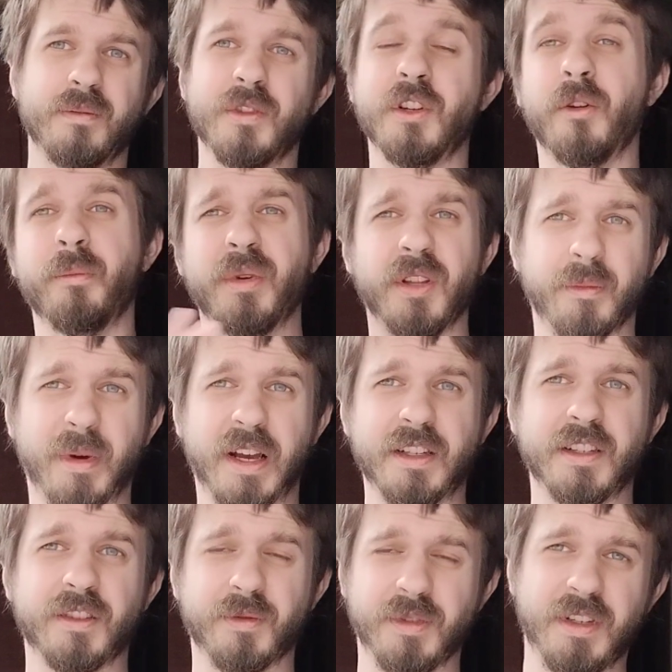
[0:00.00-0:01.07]
build the
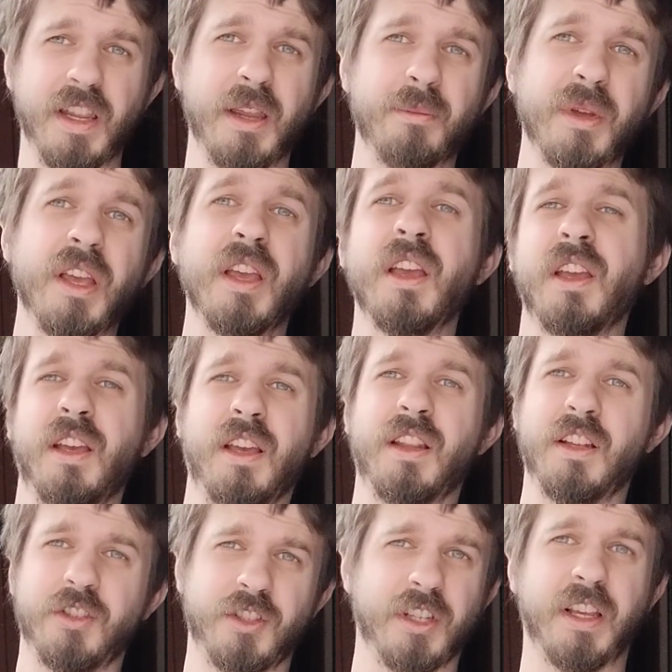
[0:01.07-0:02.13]
boxes with tape,
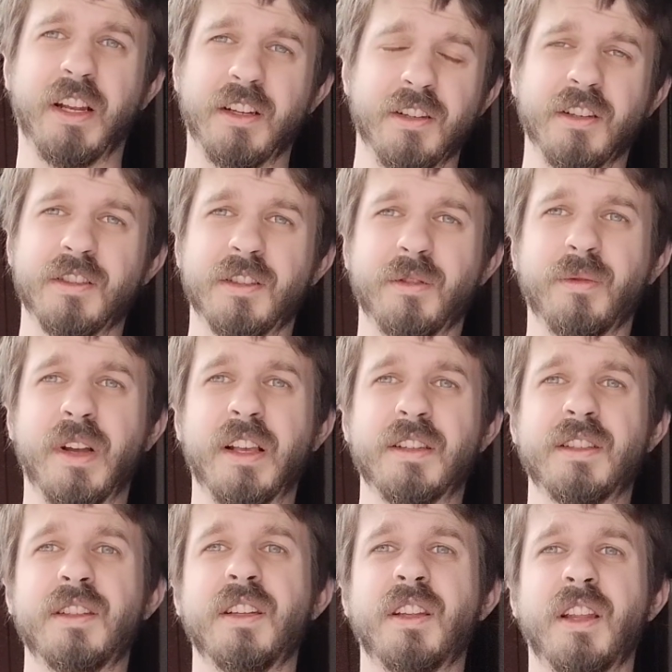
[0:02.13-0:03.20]
and then she kind of does the
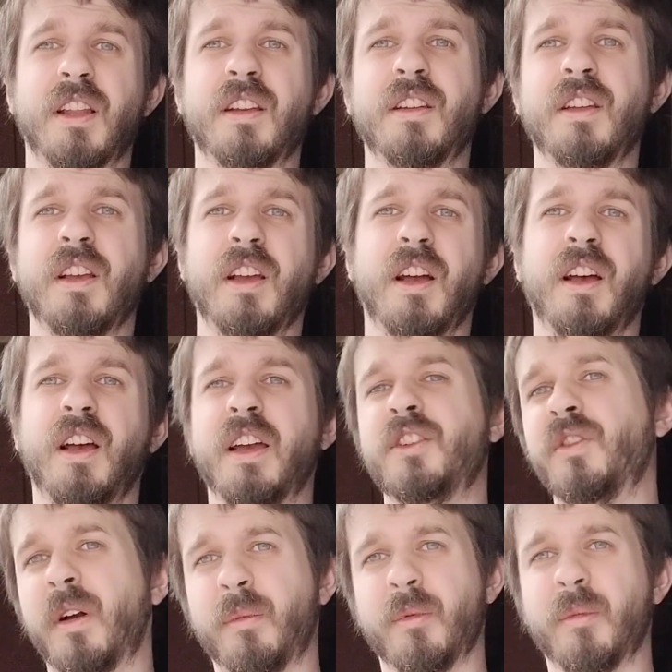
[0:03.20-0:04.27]
rest, and then I
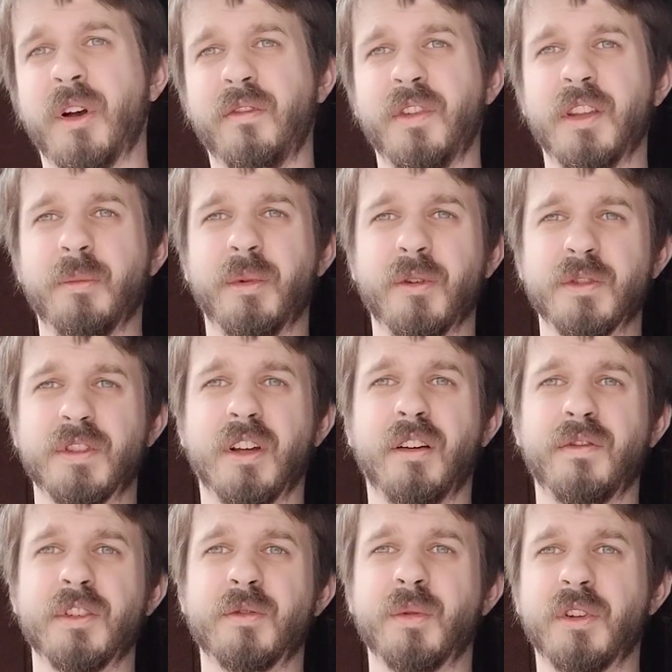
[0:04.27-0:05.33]
drop them off at the post
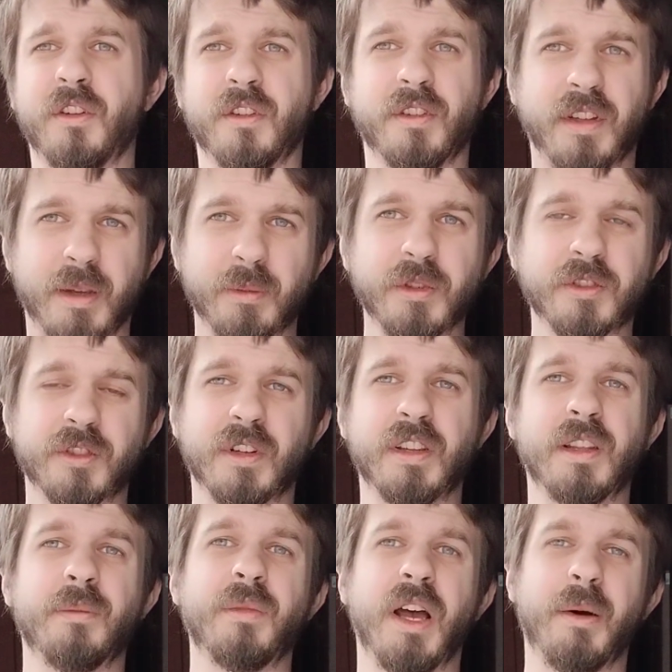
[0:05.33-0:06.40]
office when all the labels are
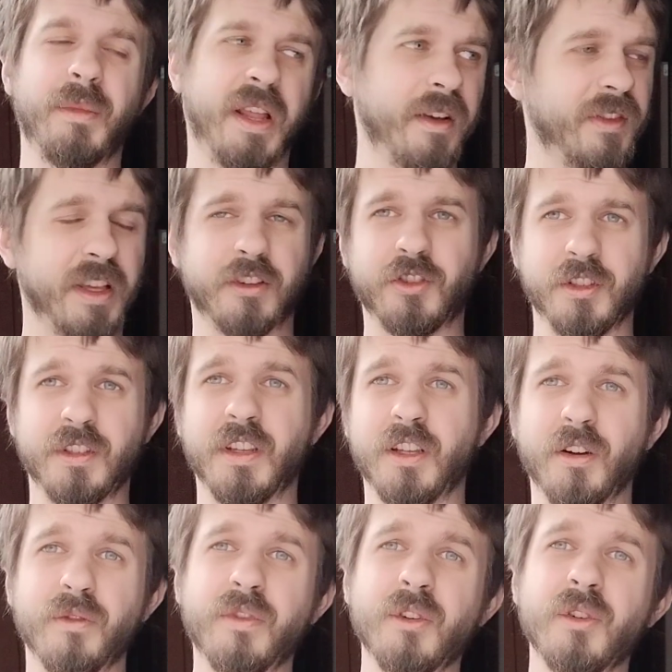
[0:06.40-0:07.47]
on them. I'm gonna have to actually
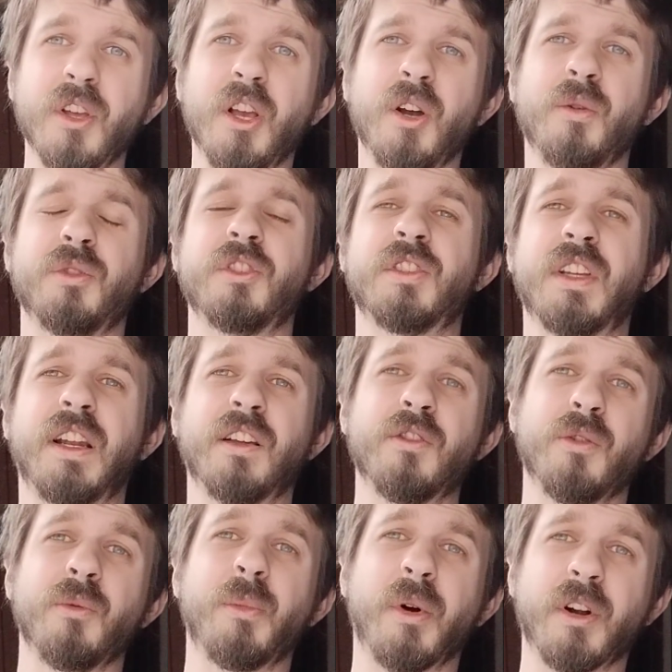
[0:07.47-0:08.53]
take over, which is kind of
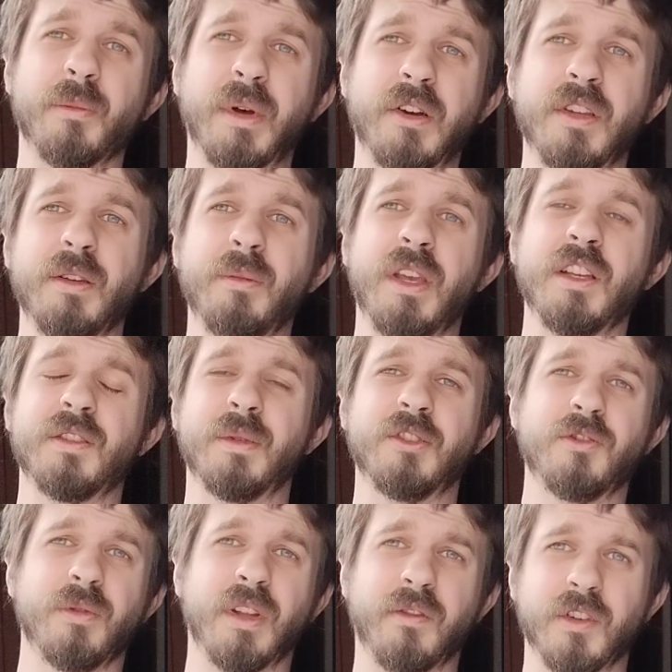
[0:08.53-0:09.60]
cool part about eBay,
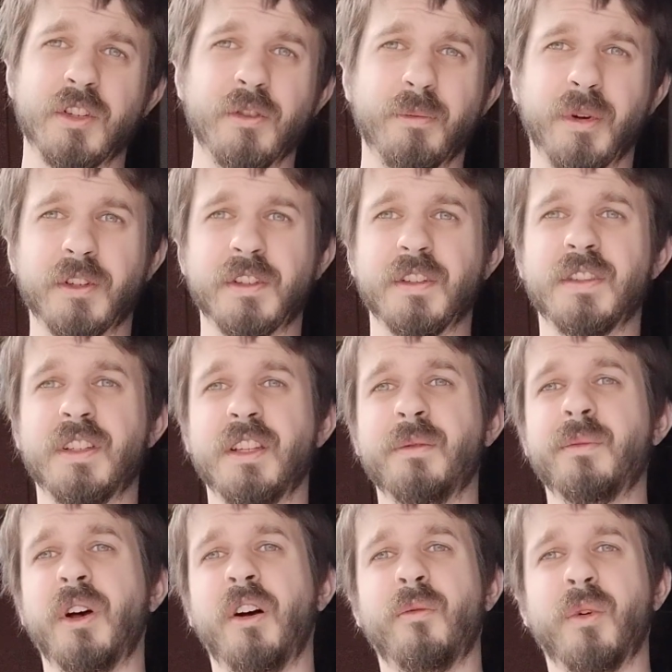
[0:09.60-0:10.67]
especially when you have the two-person
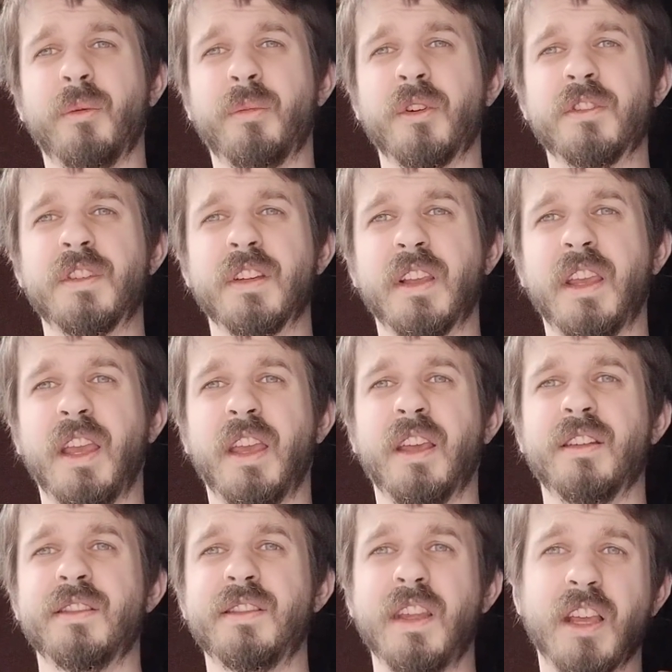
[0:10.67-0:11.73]
team. One person
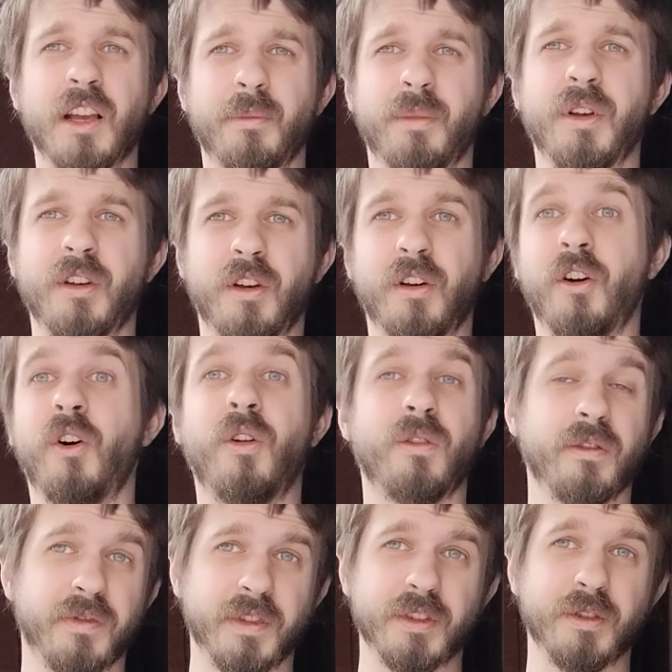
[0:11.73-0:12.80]
can take up
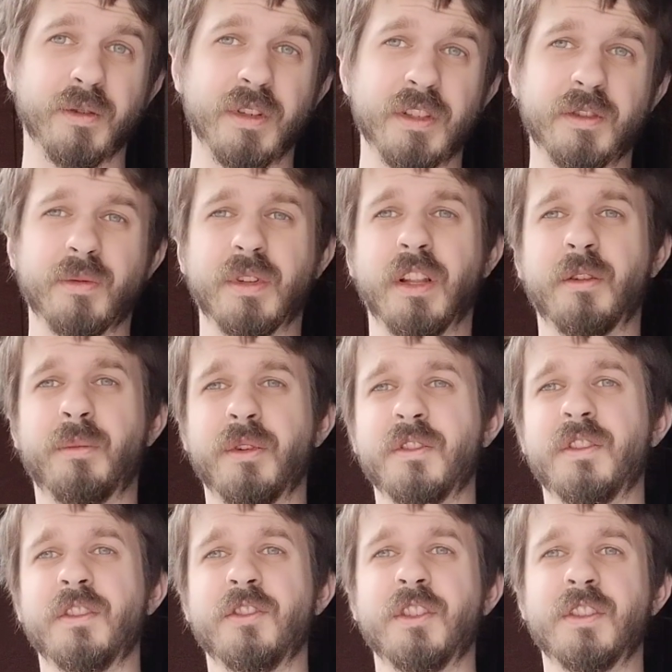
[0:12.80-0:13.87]
all of the duties when the other
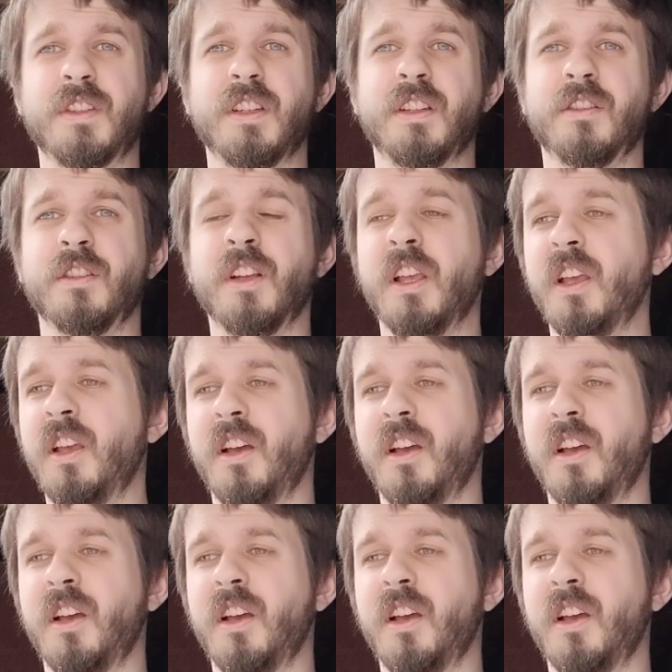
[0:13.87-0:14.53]
person just either